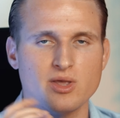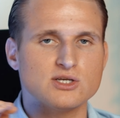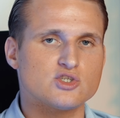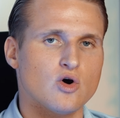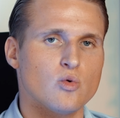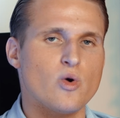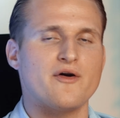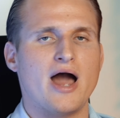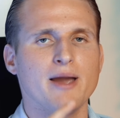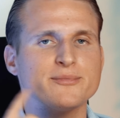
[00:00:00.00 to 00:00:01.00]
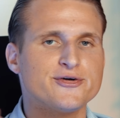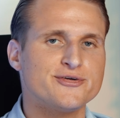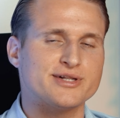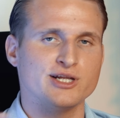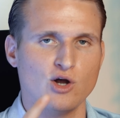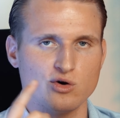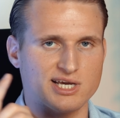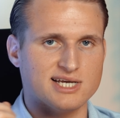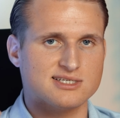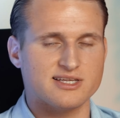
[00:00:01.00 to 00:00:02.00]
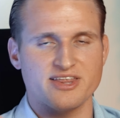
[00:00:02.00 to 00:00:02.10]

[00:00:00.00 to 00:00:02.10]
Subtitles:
so where I'm currently located